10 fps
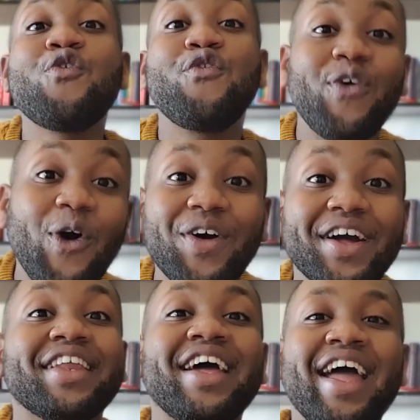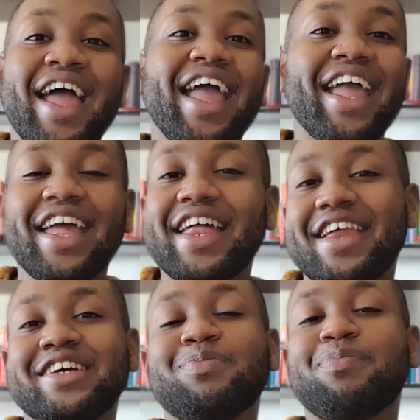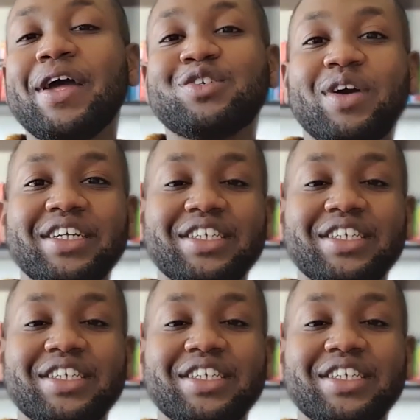forward in a space where it